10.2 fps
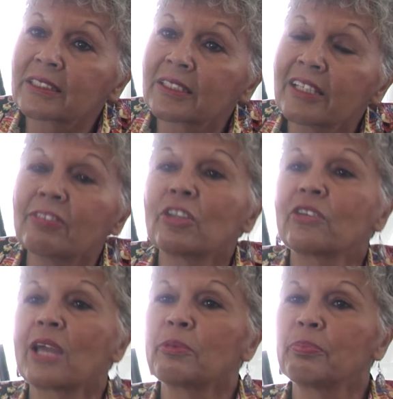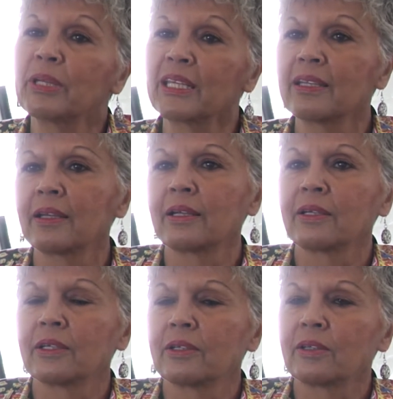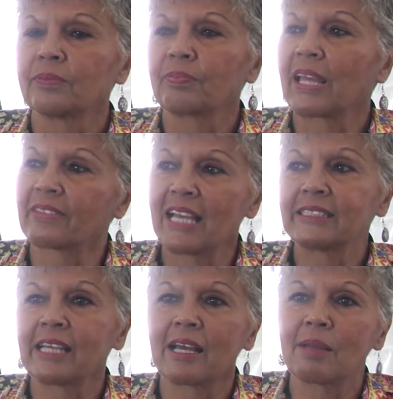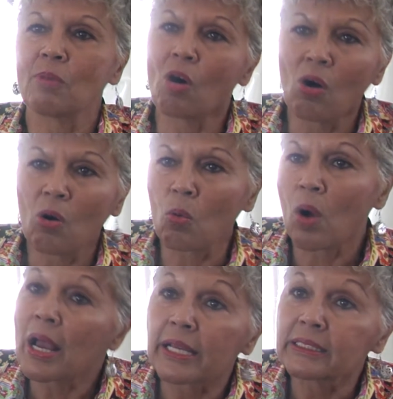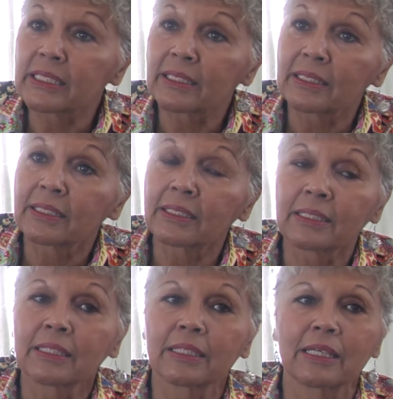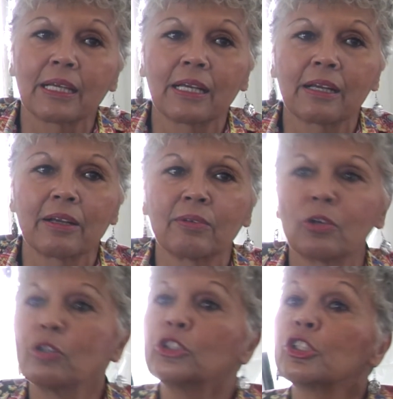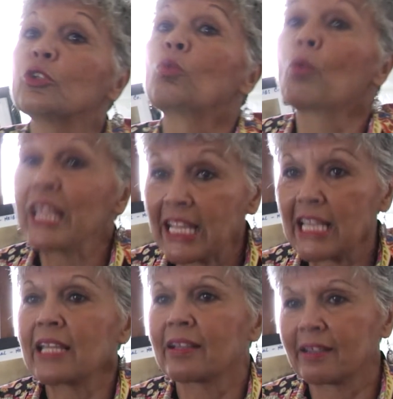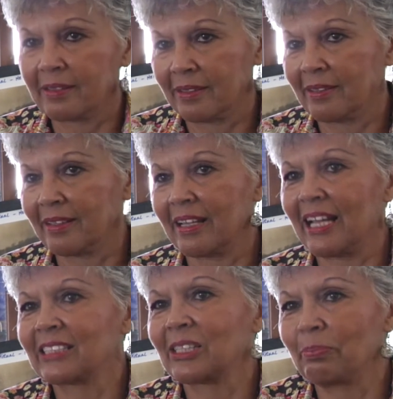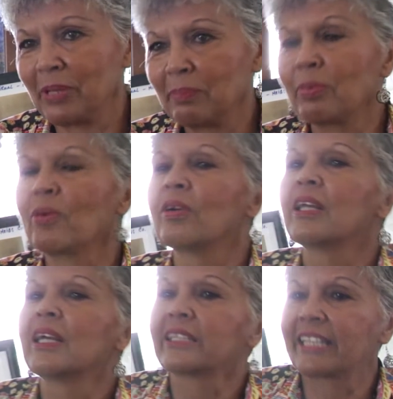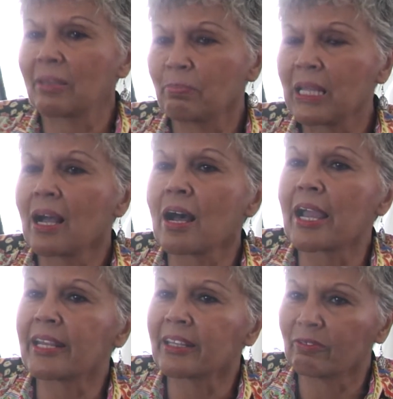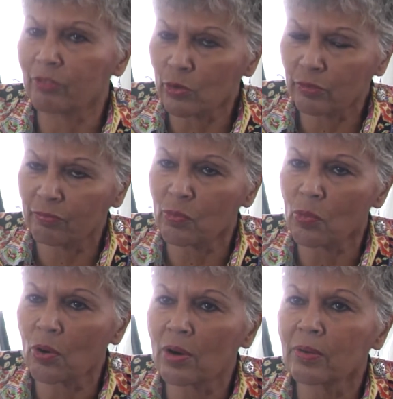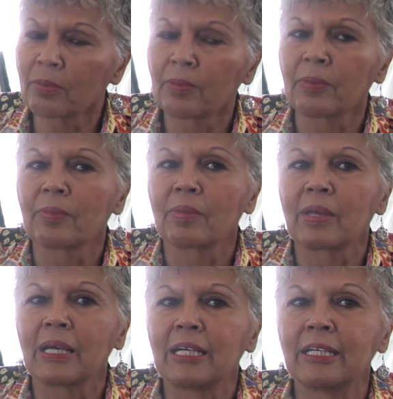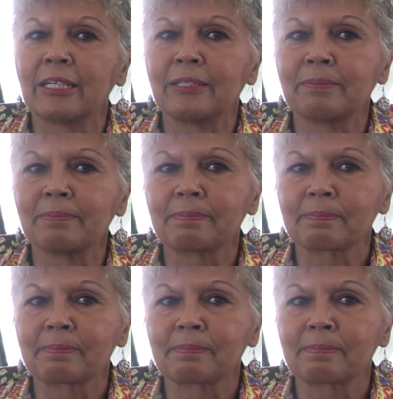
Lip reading: even though they would be, at that time, all white. Who should we, as a people, get behind and vote for? And